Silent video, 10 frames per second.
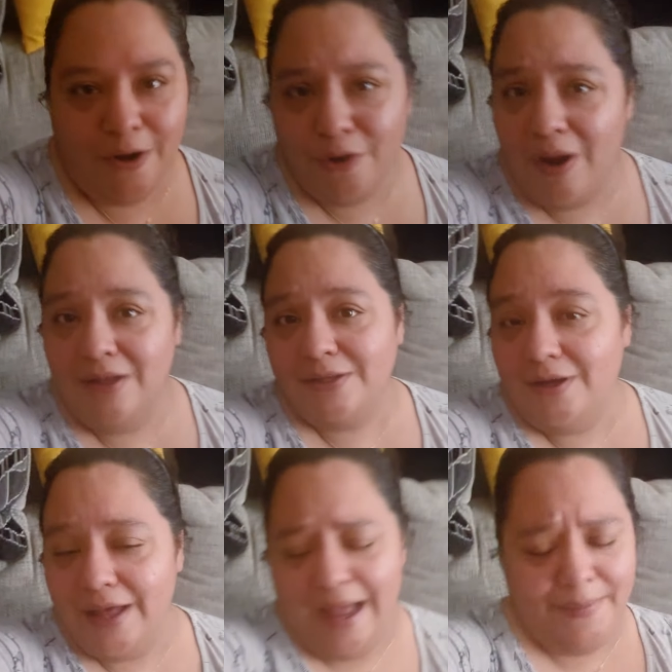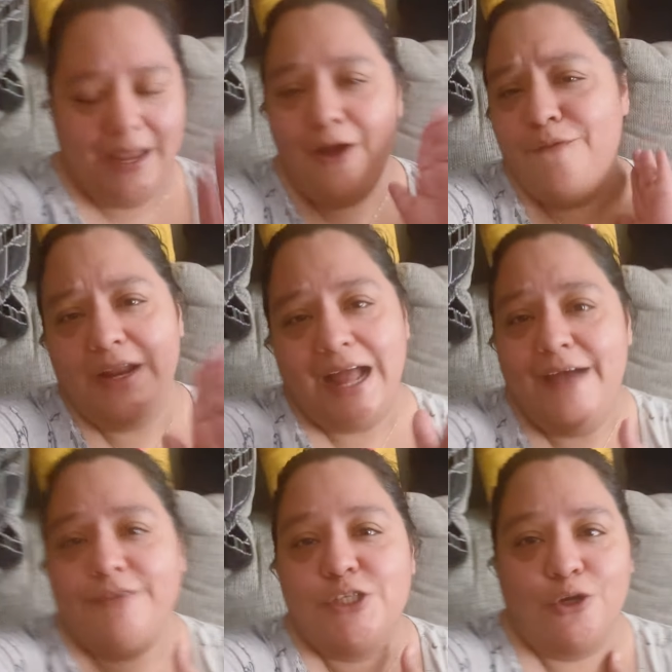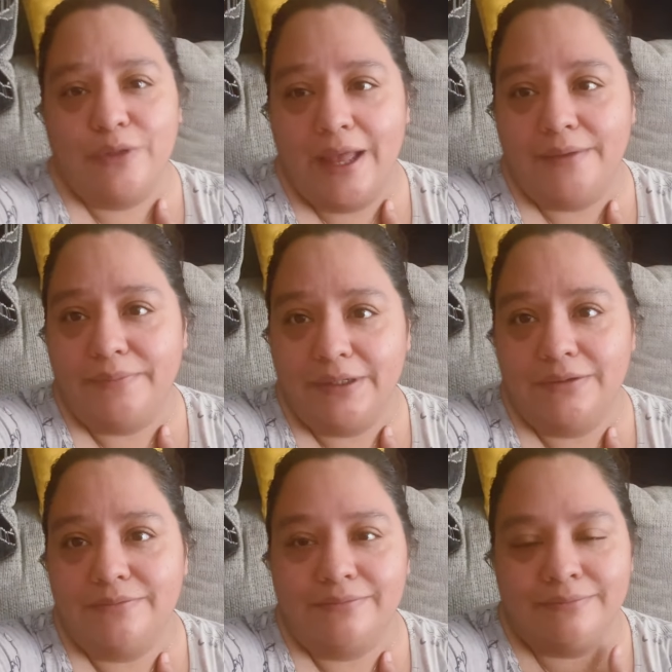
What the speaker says: her crowns and all that. I mean, I don't feel like I have to show that, but...